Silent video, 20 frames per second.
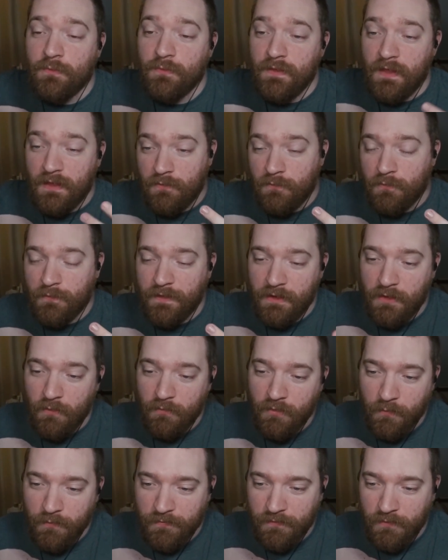When they
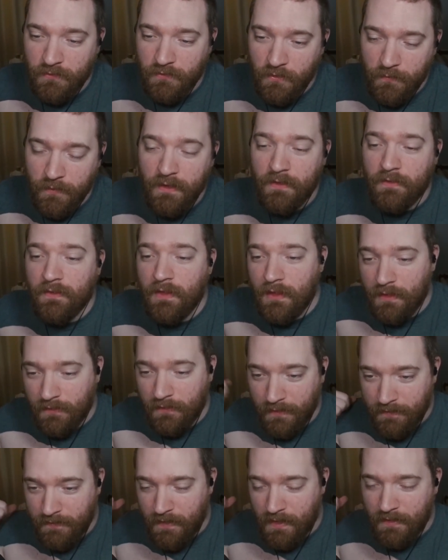don't know what they're doing, they
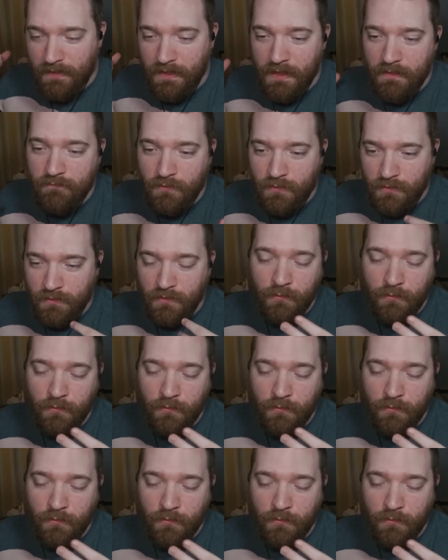leave or,